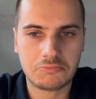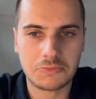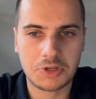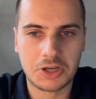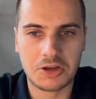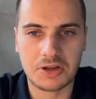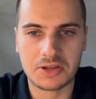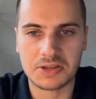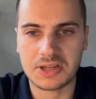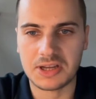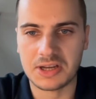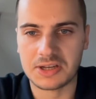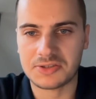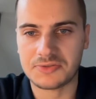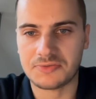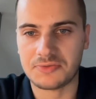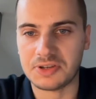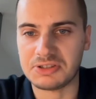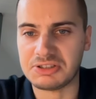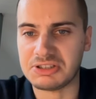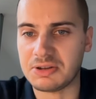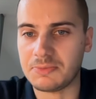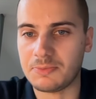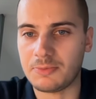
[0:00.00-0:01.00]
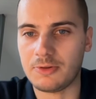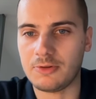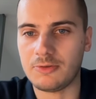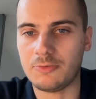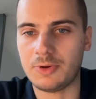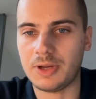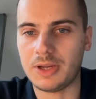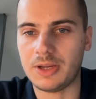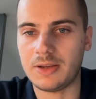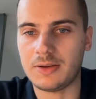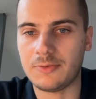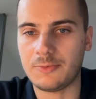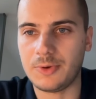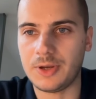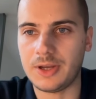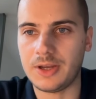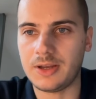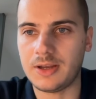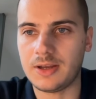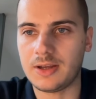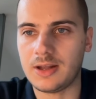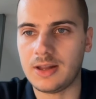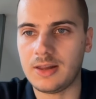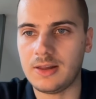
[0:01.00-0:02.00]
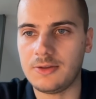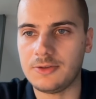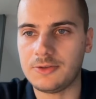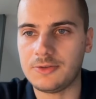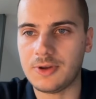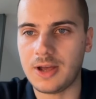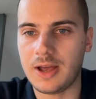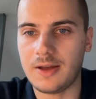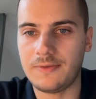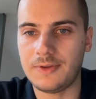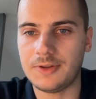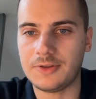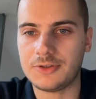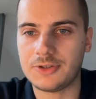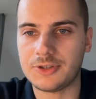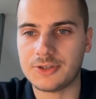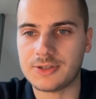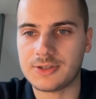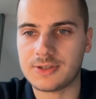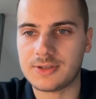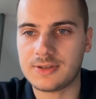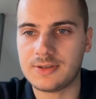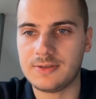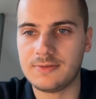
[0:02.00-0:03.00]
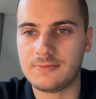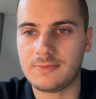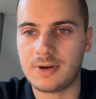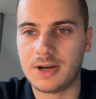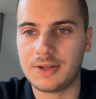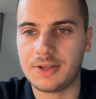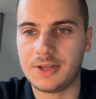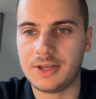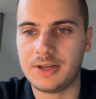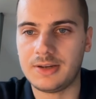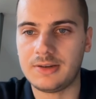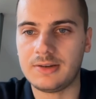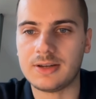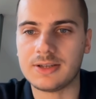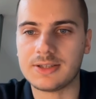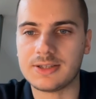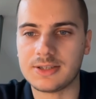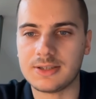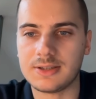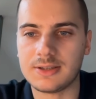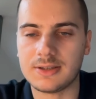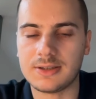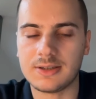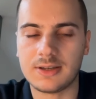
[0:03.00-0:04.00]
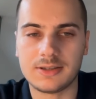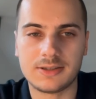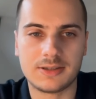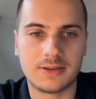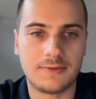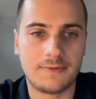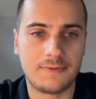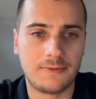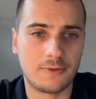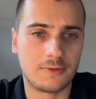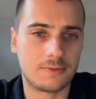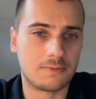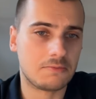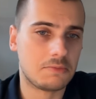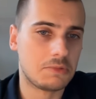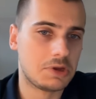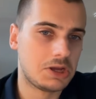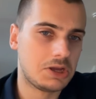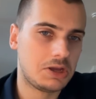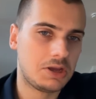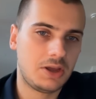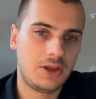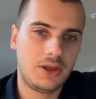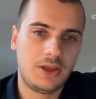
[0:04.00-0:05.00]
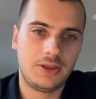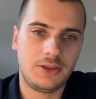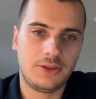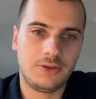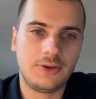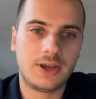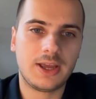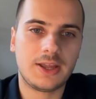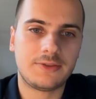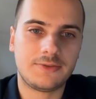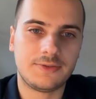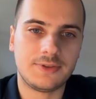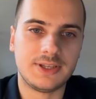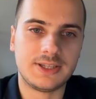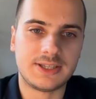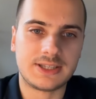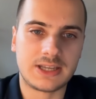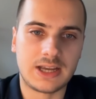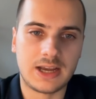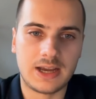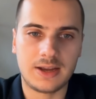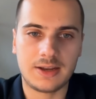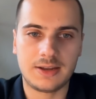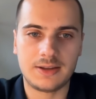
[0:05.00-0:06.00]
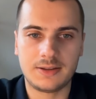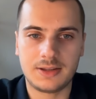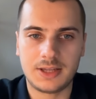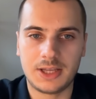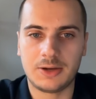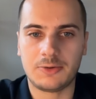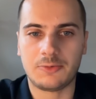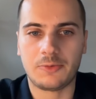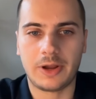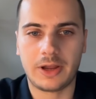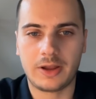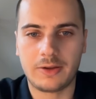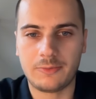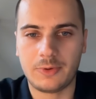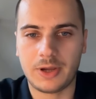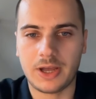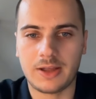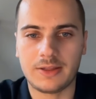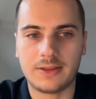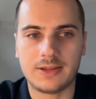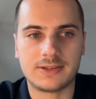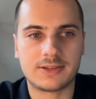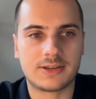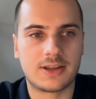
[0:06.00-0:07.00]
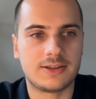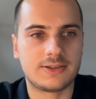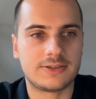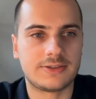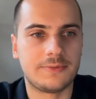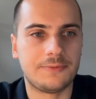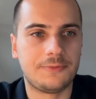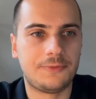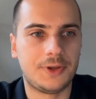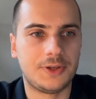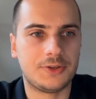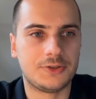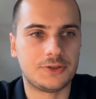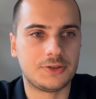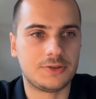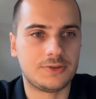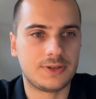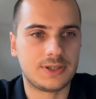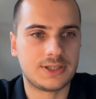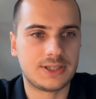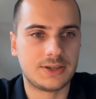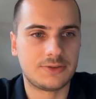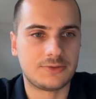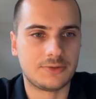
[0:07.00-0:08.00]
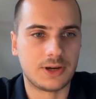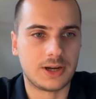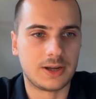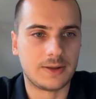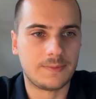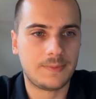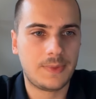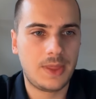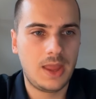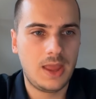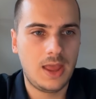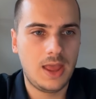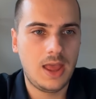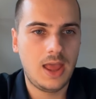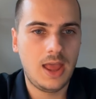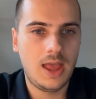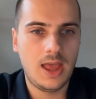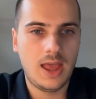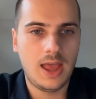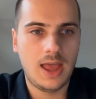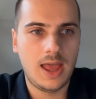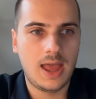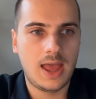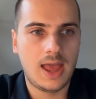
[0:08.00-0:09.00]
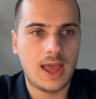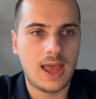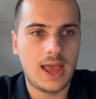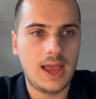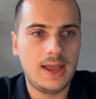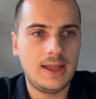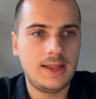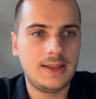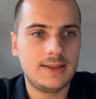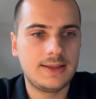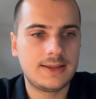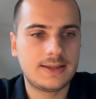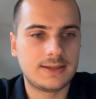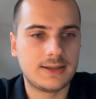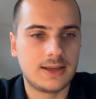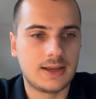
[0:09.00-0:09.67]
contacts, for example, we allow to have it just right here as a form. You get to decide. Here we had this custom feature, etc. And